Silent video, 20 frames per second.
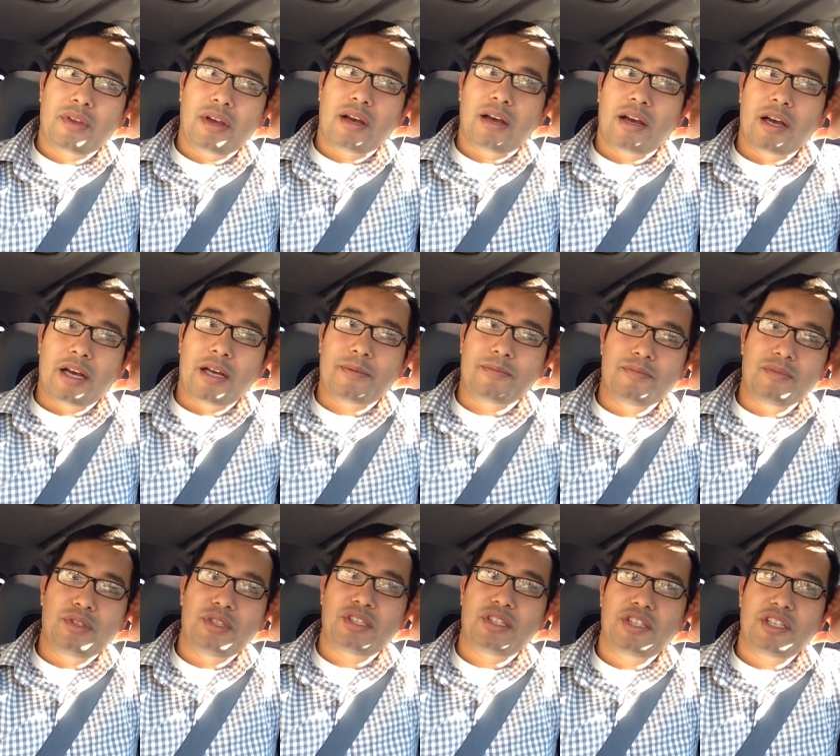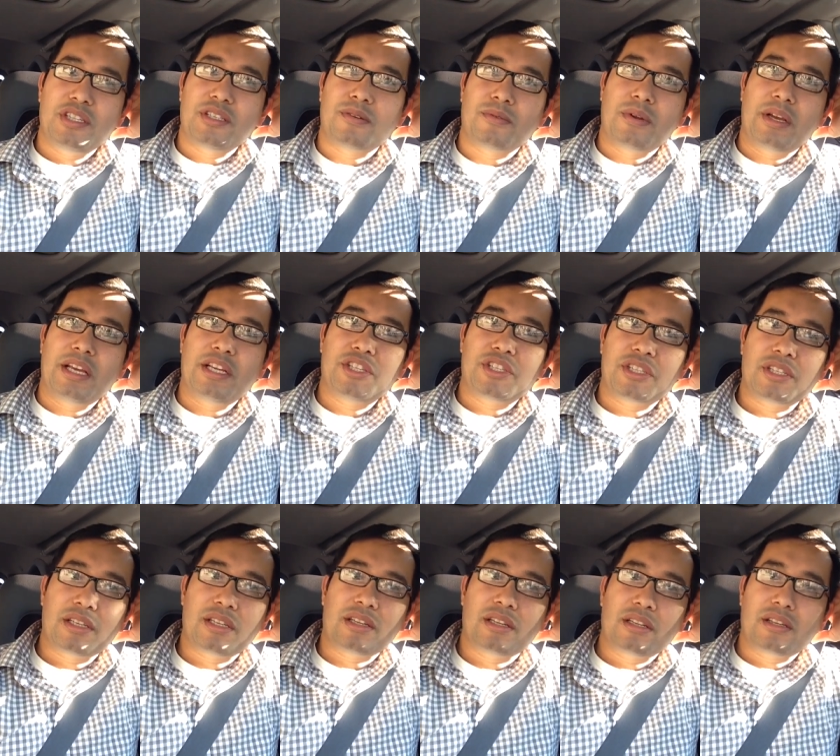um, this
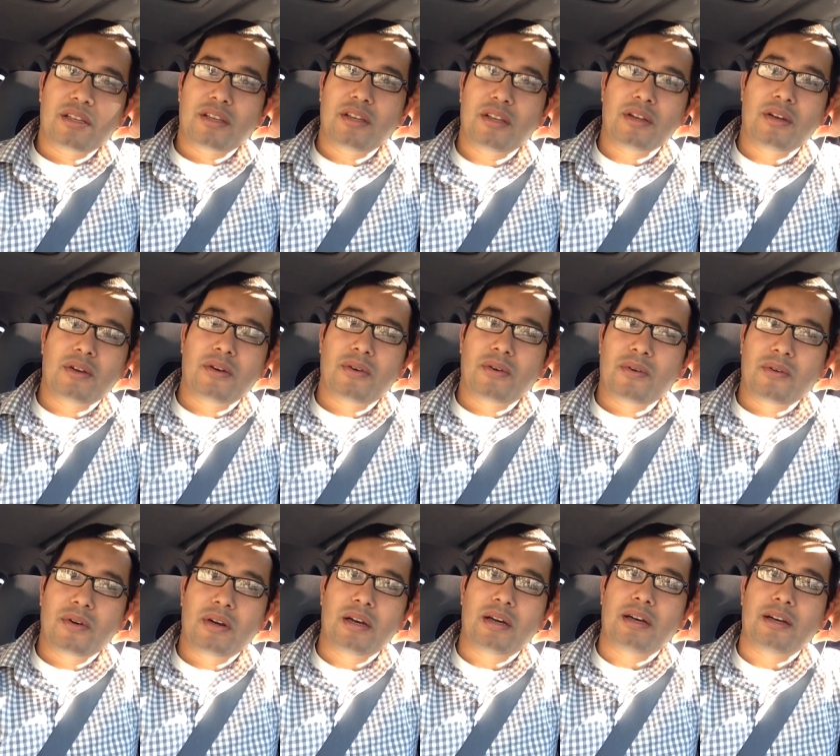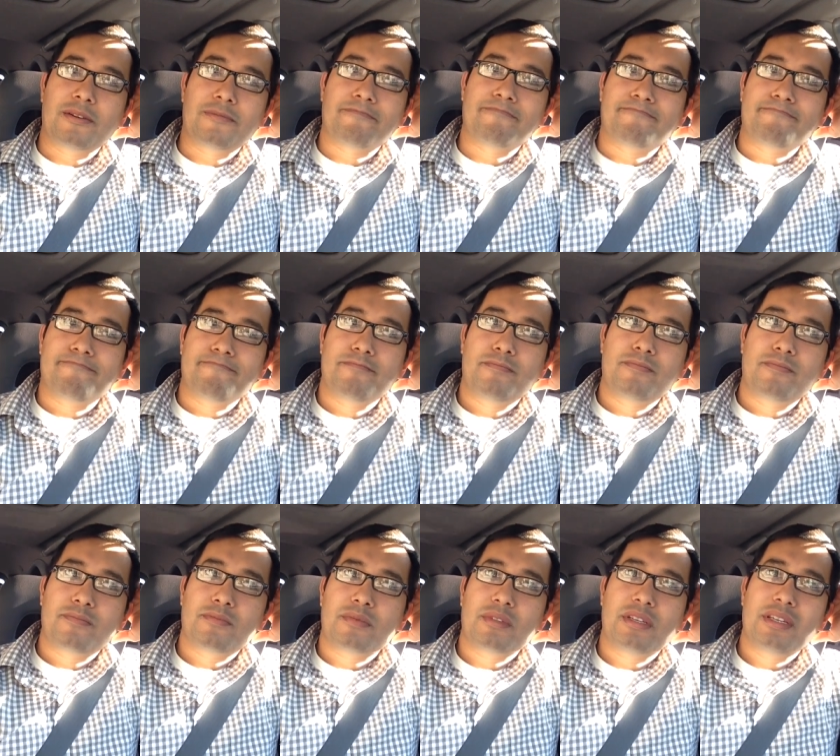generation, you know, um,
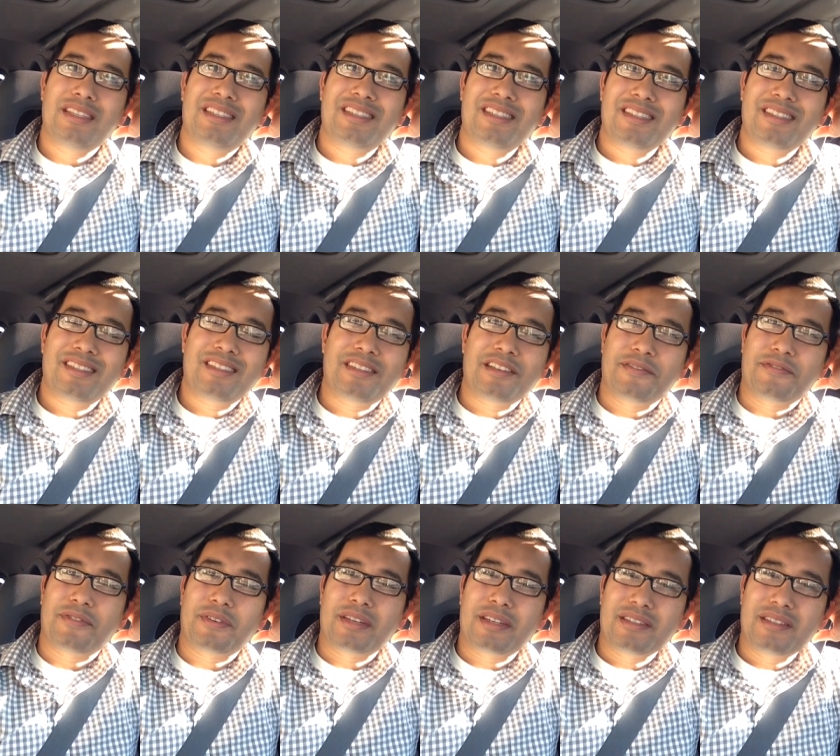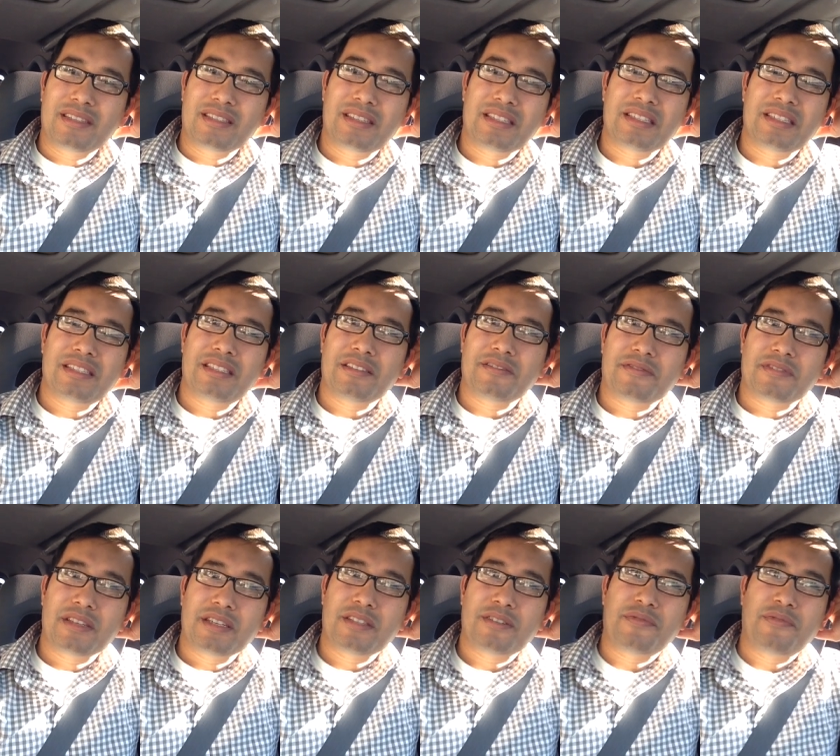it's just different. It's just
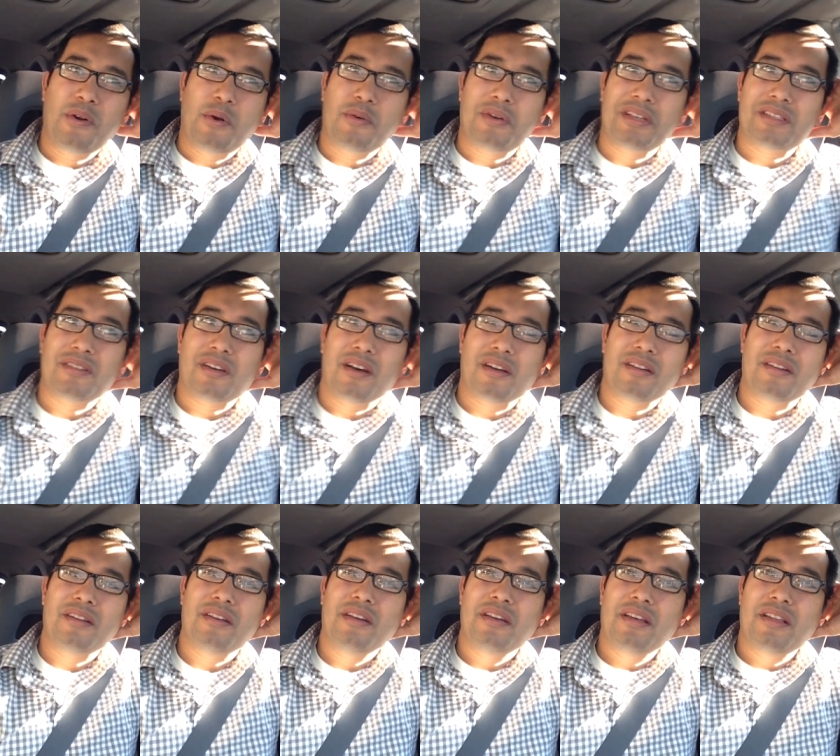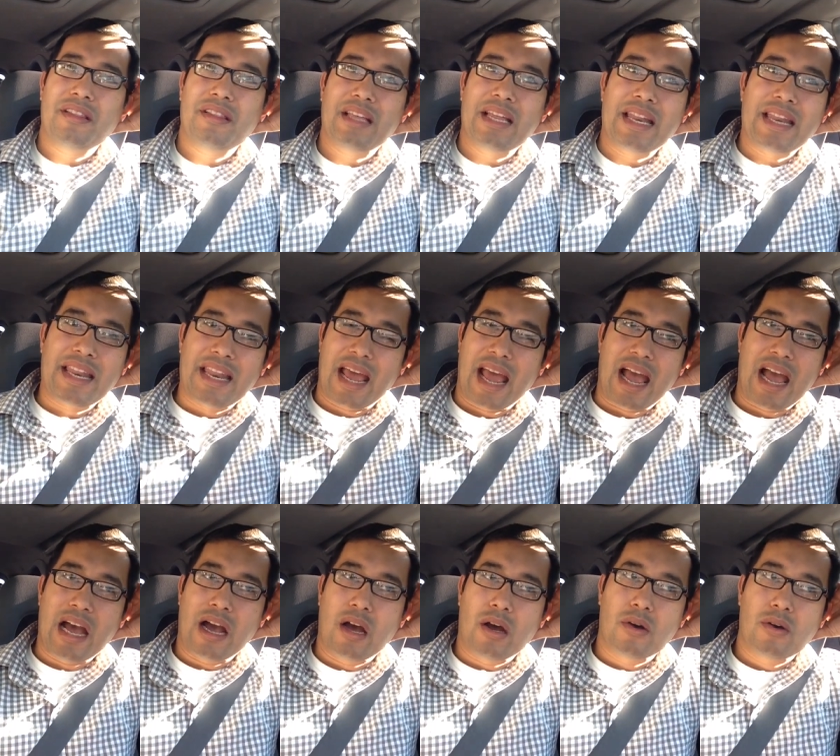different. It's focused on the
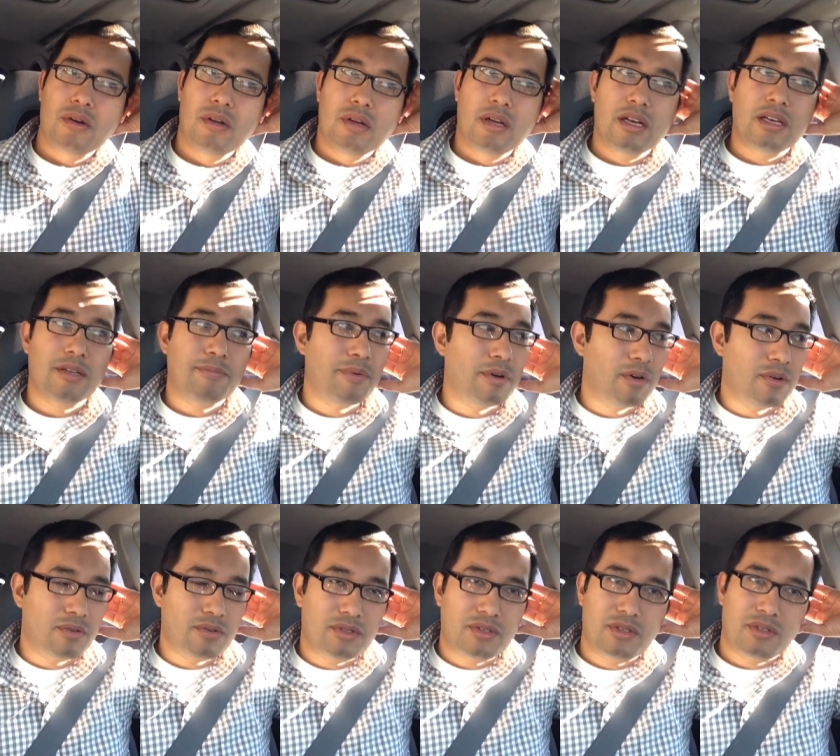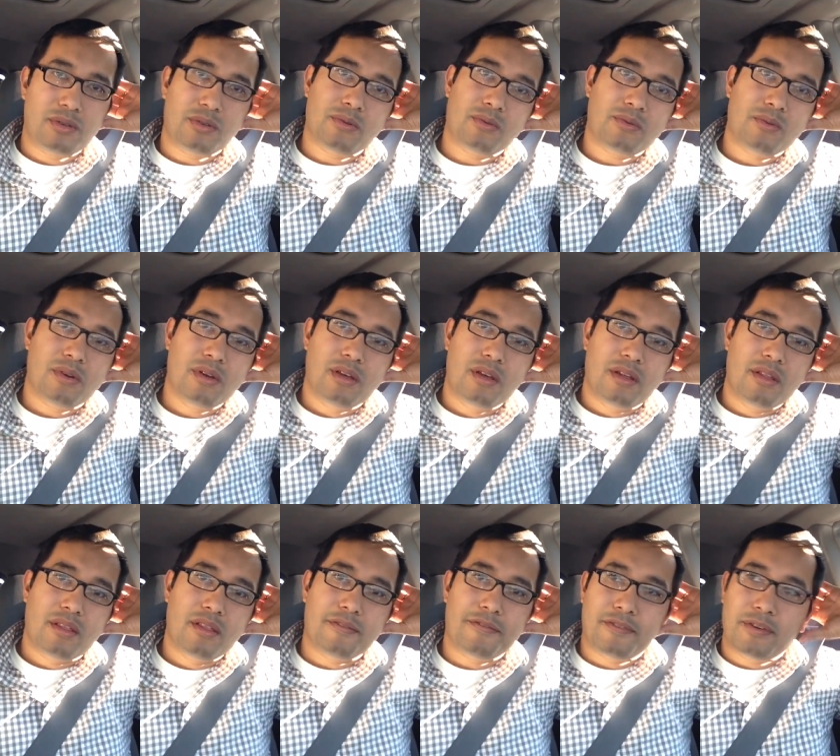now opposed to
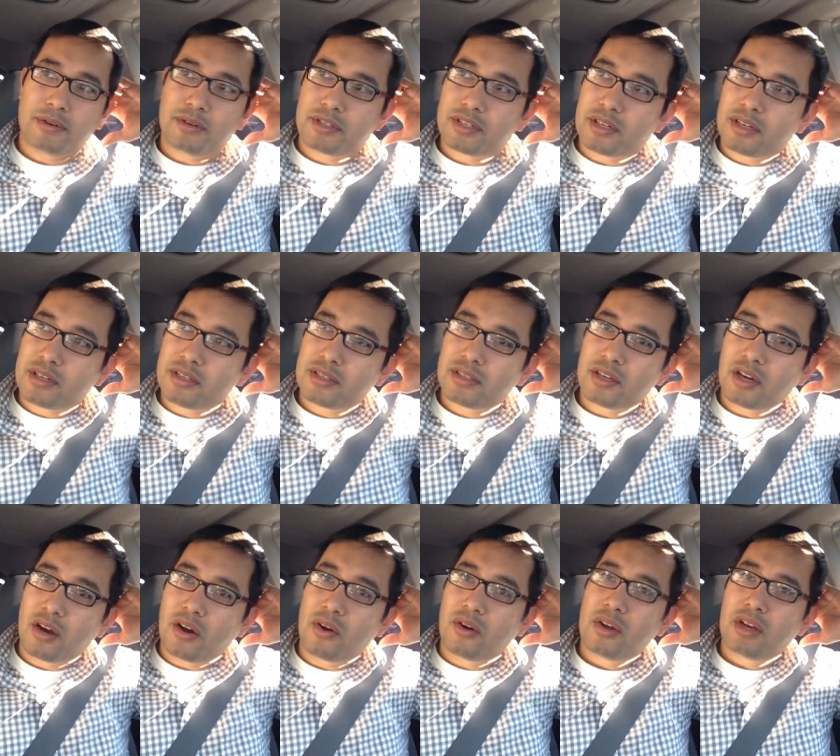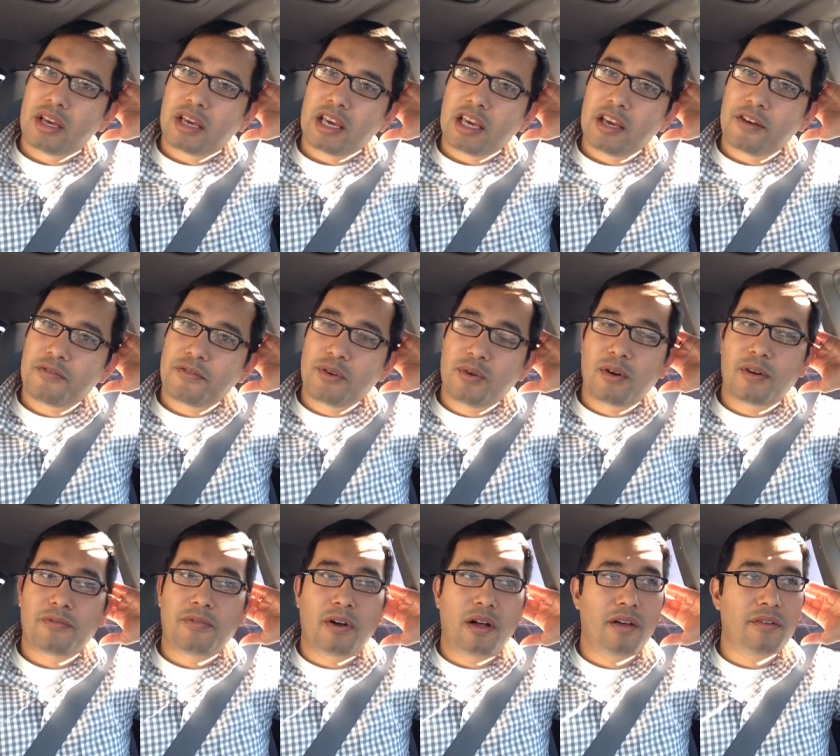the future. So if you
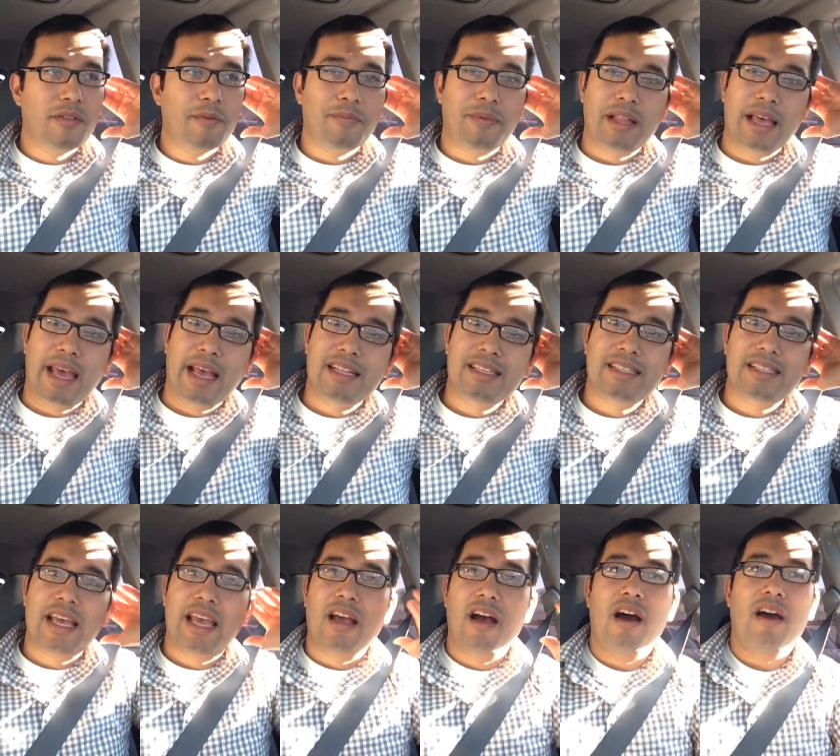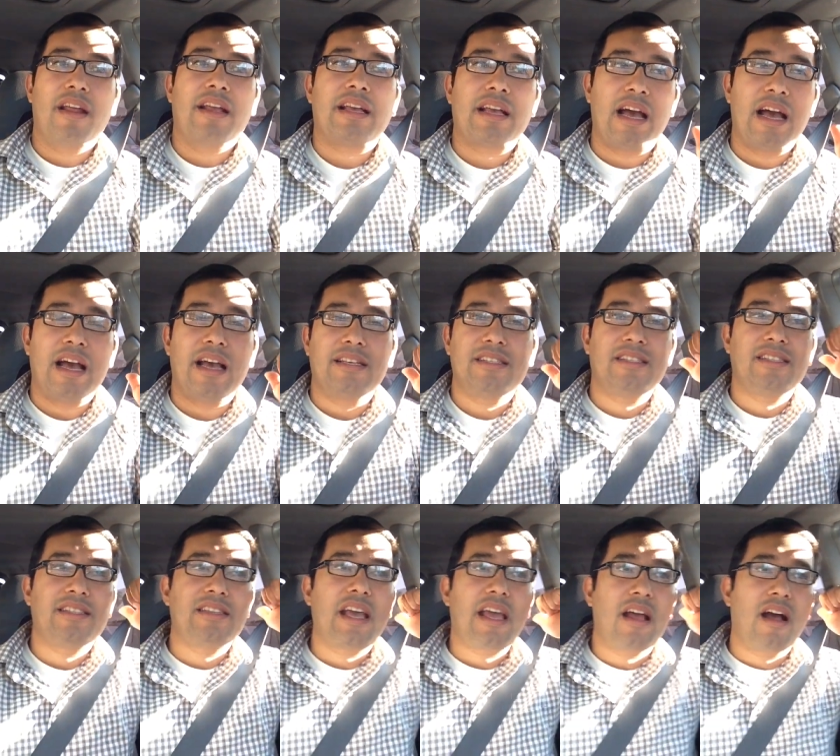are following the plan, stay on it, guys.
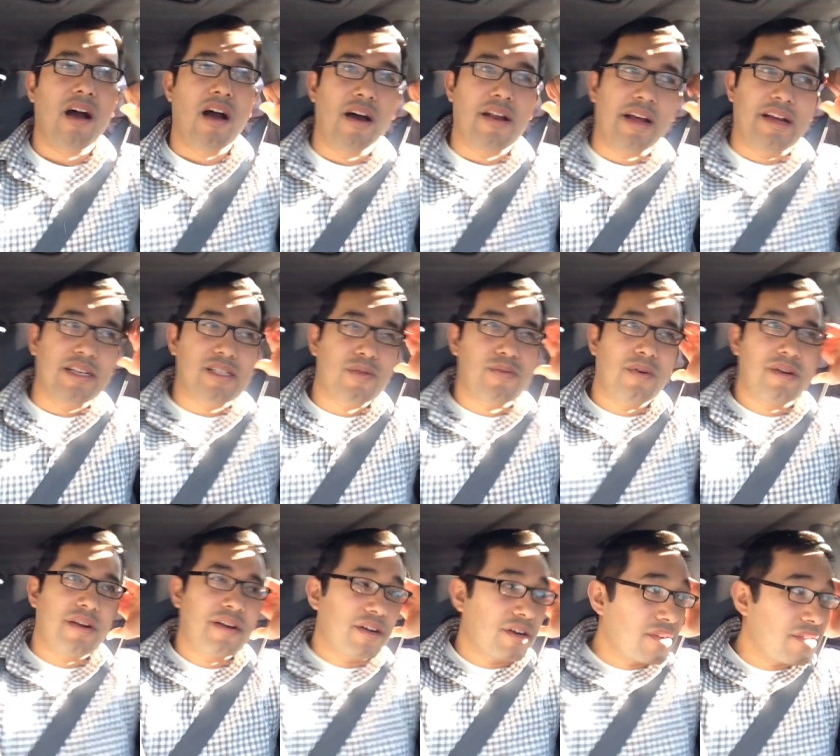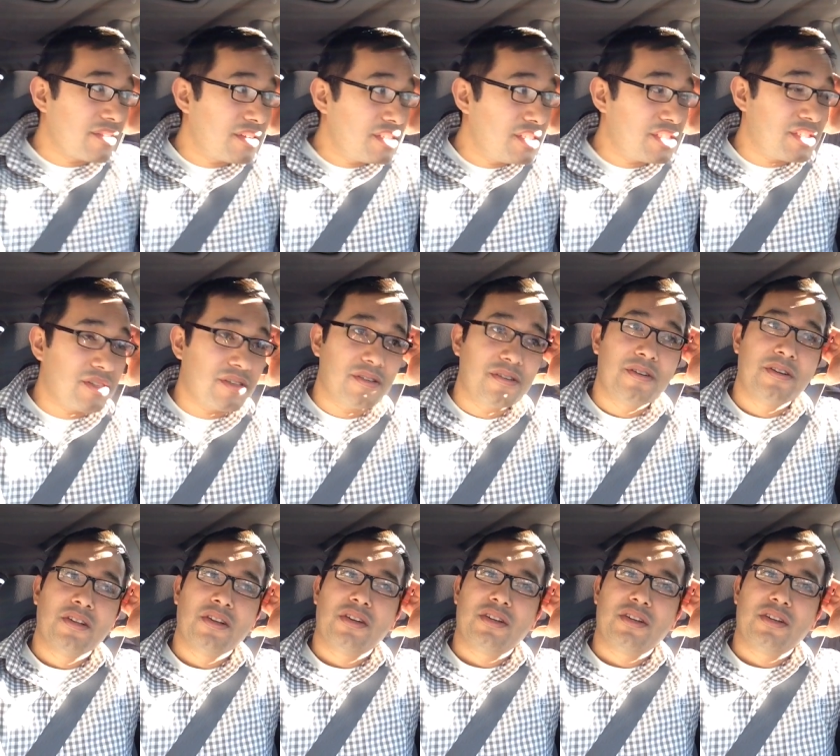Stay on it. I just want to encourage you